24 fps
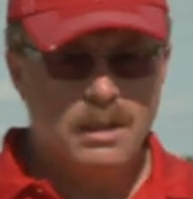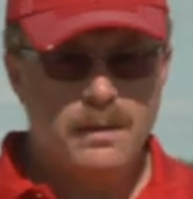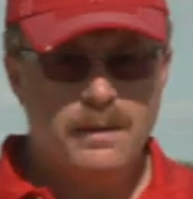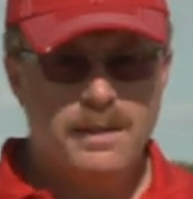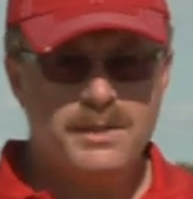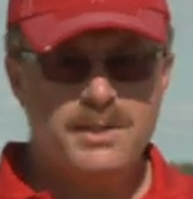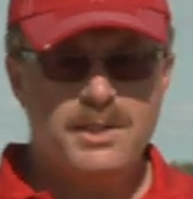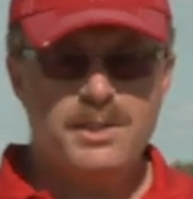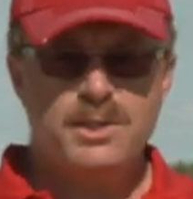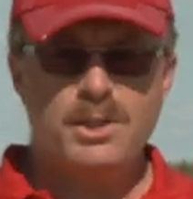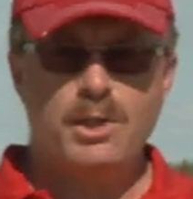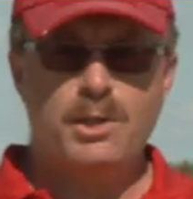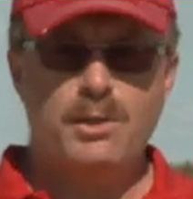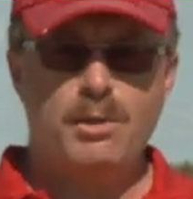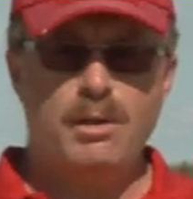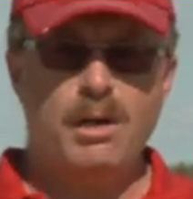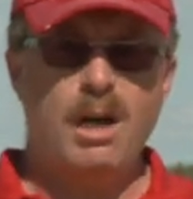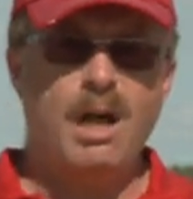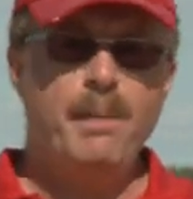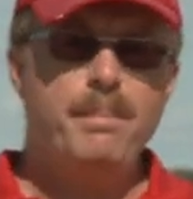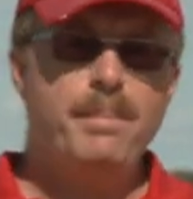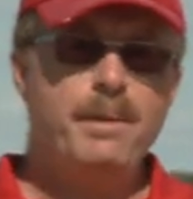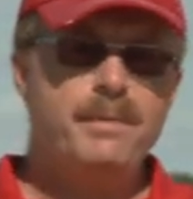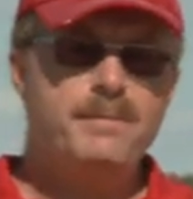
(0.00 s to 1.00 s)
This is a
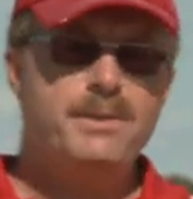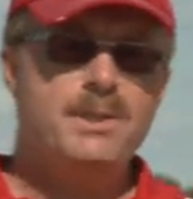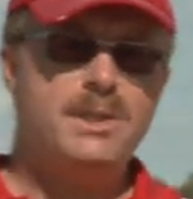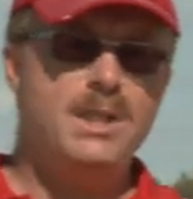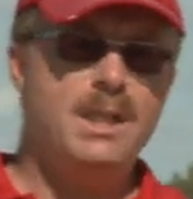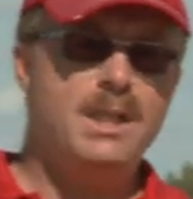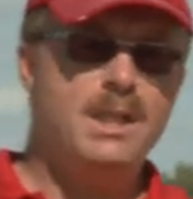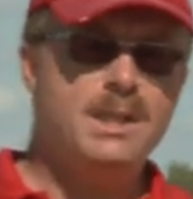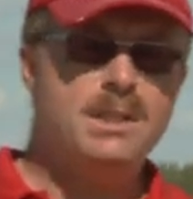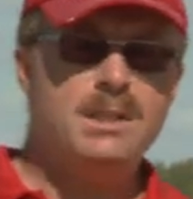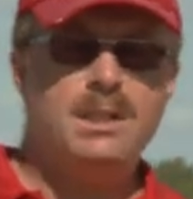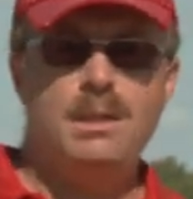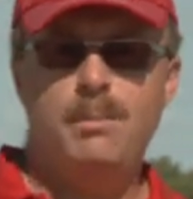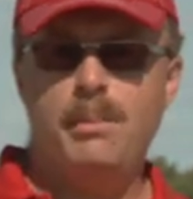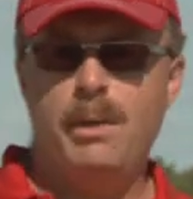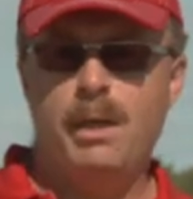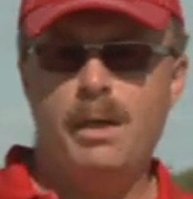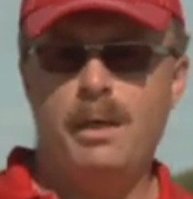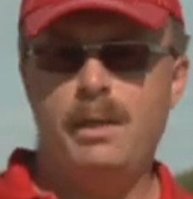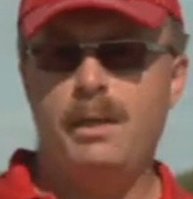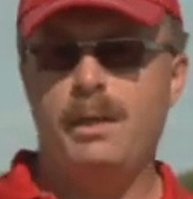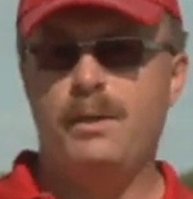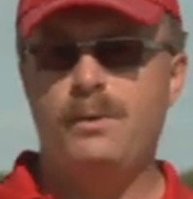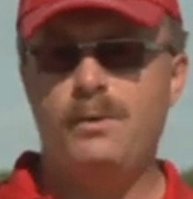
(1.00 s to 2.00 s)
crop of CDC
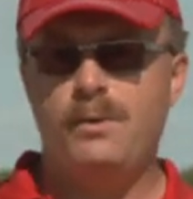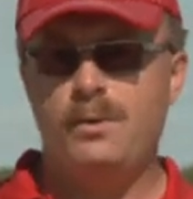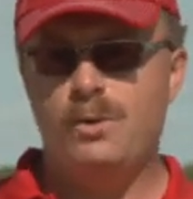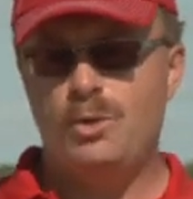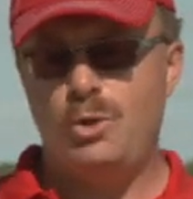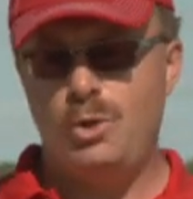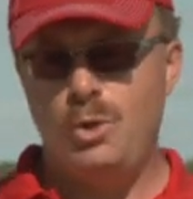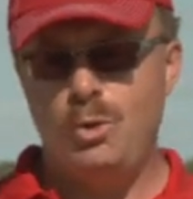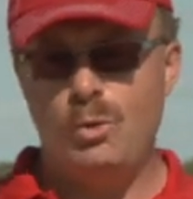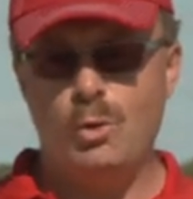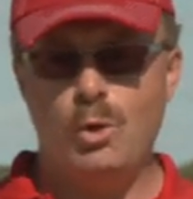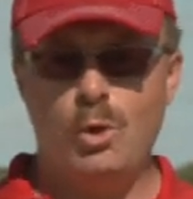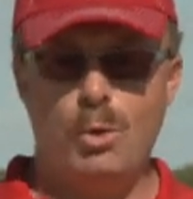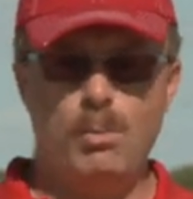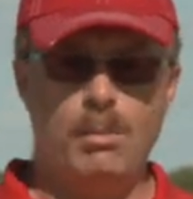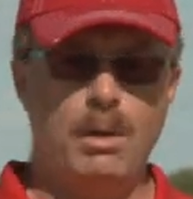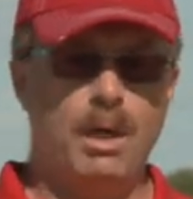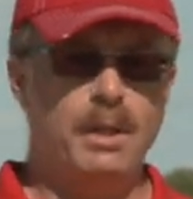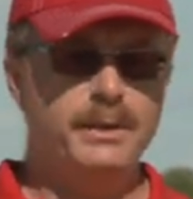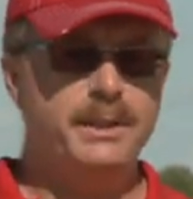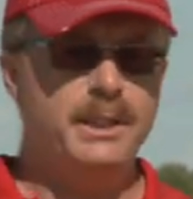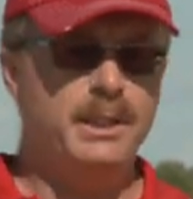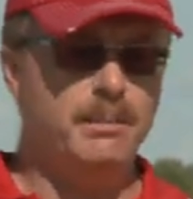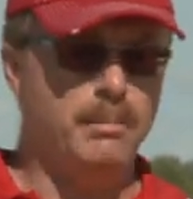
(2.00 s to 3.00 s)
Meredith two-row
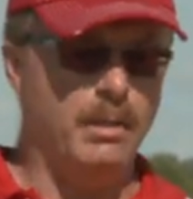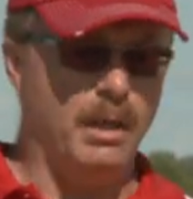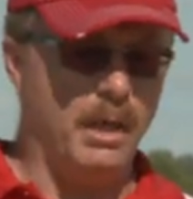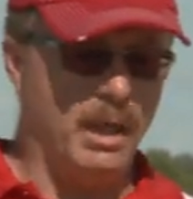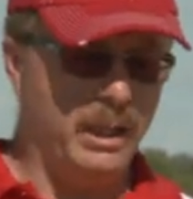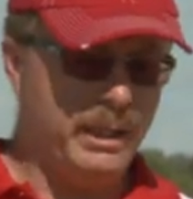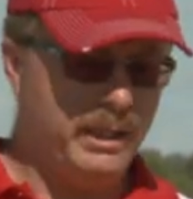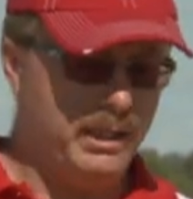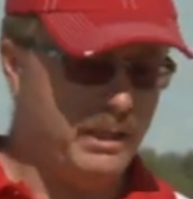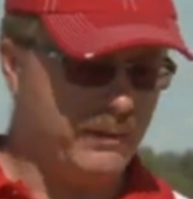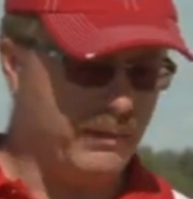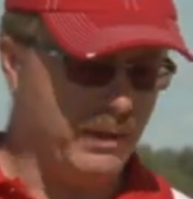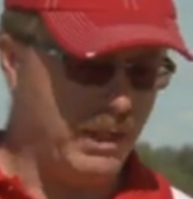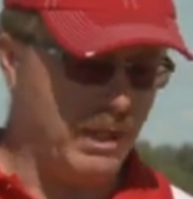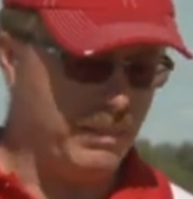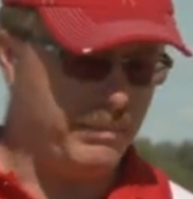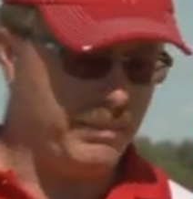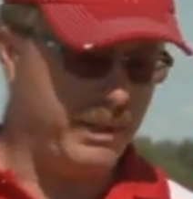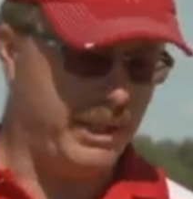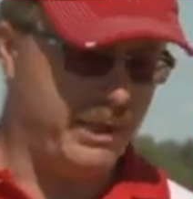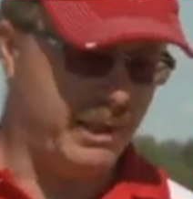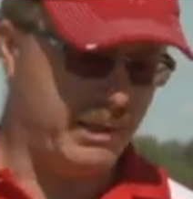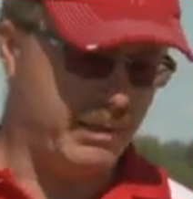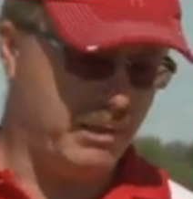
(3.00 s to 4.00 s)
malting barley developed
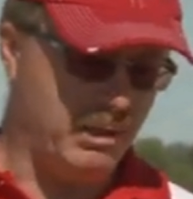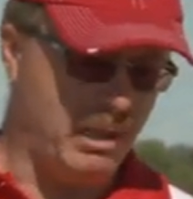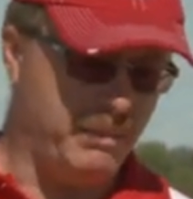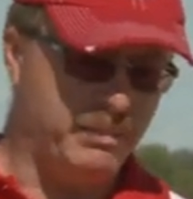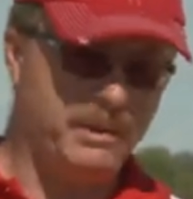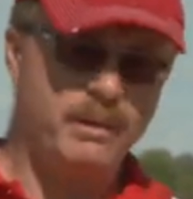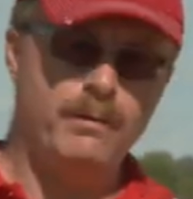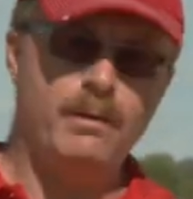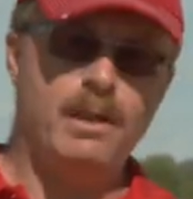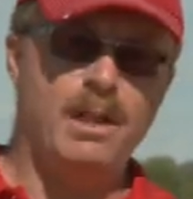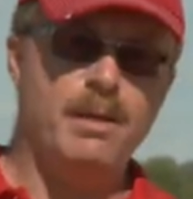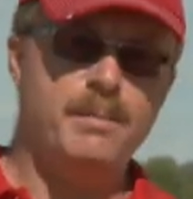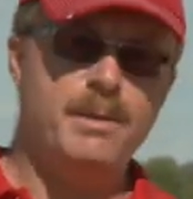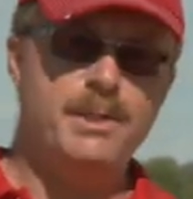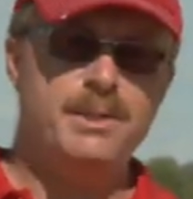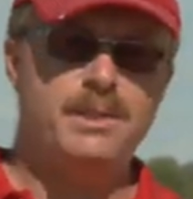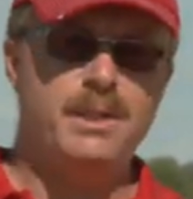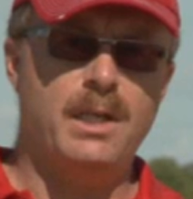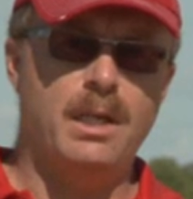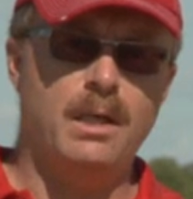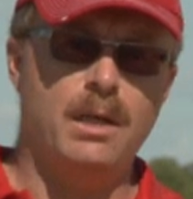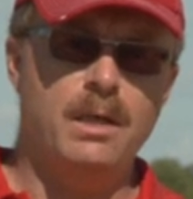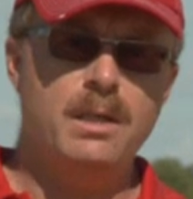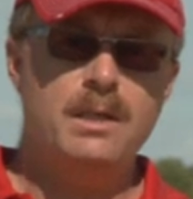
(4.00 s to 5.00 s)
by the Crop Development
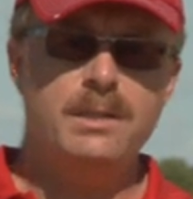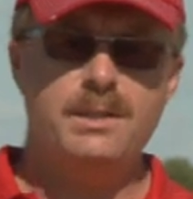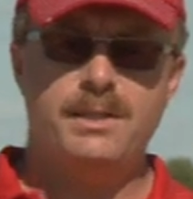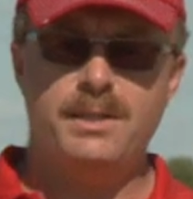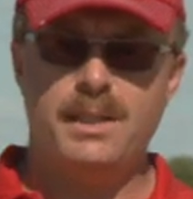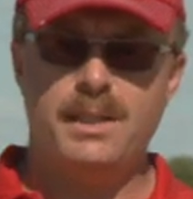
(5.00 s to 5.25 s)
Center in